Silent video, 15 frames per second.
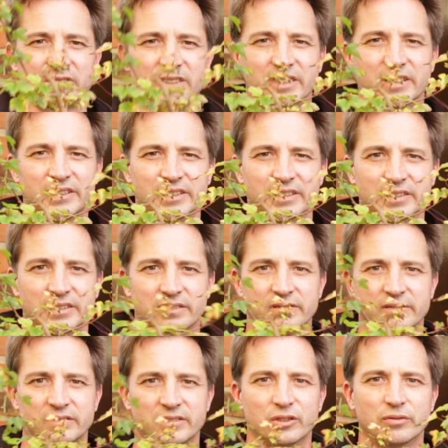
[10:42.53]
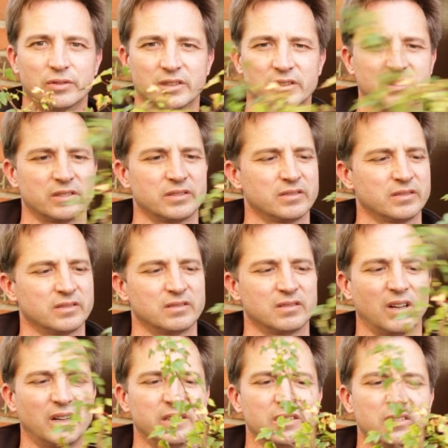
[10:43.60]
Yeah, you're right.
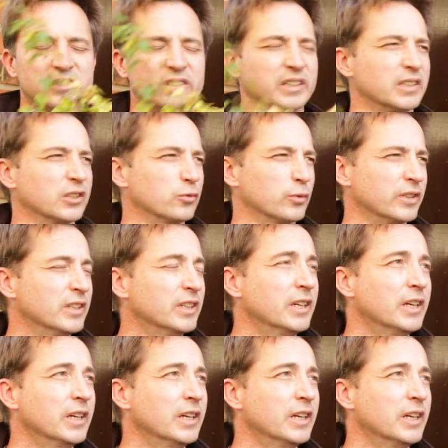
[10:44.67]
I didn't take this one.